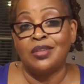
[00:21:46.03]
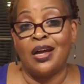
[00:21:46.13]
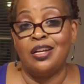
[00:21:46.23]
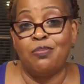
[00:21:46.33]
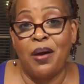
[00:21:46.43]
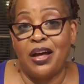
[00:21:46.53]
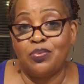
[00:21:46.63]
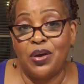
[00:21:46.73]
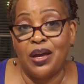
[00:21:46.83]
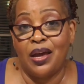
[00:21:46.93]
And this past
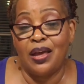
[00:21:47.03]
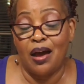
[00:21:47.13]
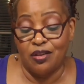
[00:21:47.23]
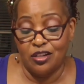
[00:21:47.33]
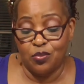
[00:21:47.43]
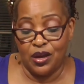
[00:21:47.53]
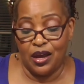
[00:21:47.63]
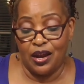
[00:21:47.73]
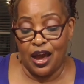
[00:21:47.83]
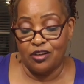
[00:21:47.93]
weekend, y'all, this
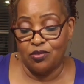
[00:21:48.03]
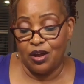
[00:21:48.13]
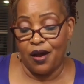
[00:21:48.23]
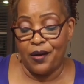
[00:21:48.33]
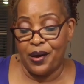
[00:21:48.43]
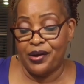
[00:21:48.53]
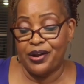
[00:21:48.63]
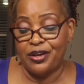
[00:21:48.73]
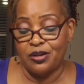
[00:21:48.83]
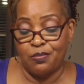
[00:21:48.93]
weekend actually, I
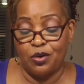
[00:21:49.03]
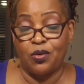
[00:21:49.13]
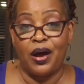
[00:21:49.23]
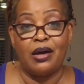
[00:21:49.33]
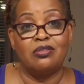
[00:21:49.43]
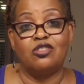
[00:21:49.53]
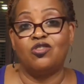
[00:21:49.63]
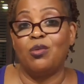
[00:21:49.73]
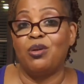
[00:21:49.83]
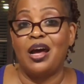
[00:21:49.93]
did some blue crabs and
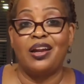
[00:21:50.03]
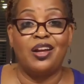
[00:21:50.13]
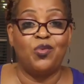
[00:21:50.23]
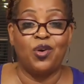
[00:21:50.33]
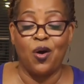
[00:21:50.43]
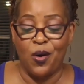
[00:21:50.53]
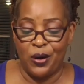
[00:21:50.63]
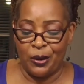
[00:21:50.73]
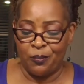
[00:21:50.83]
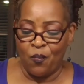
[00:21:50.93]
shrimp, and I didn't even
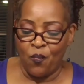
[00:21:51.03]
record.